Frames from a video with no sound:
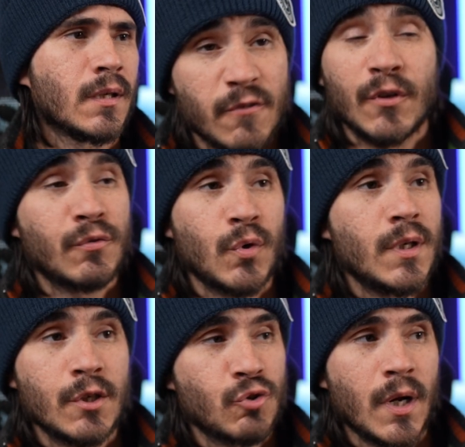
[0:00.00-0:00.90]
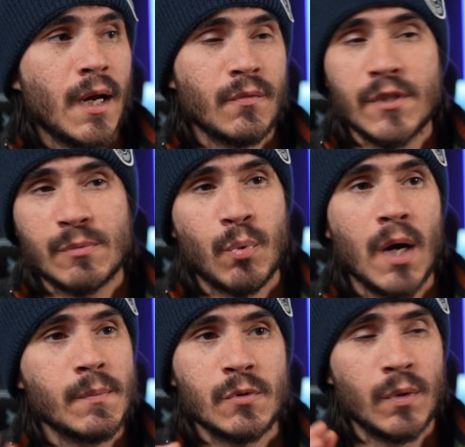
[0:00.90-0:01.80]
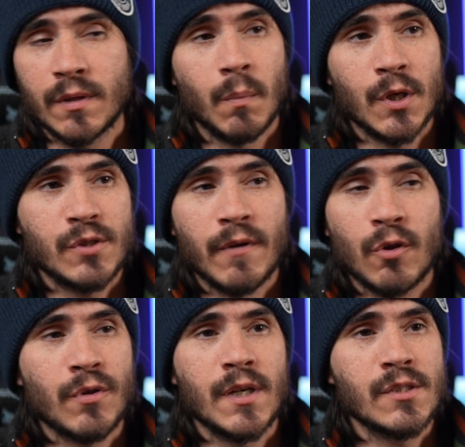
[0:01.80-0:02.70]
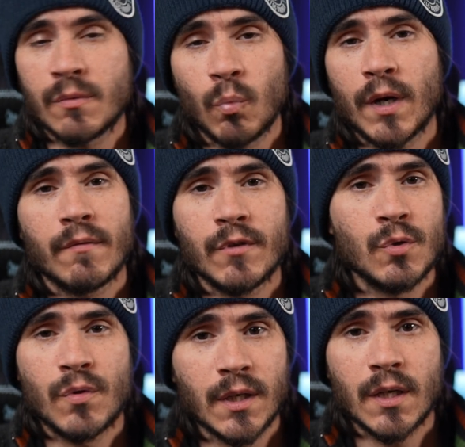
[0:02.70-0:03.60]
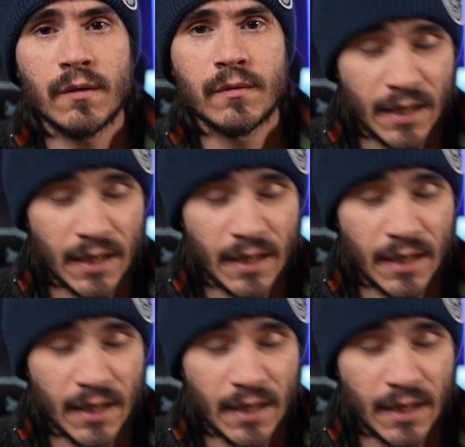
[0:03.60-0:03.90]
Feel free to try out these prompts with a bunch of other things and whatever you think of.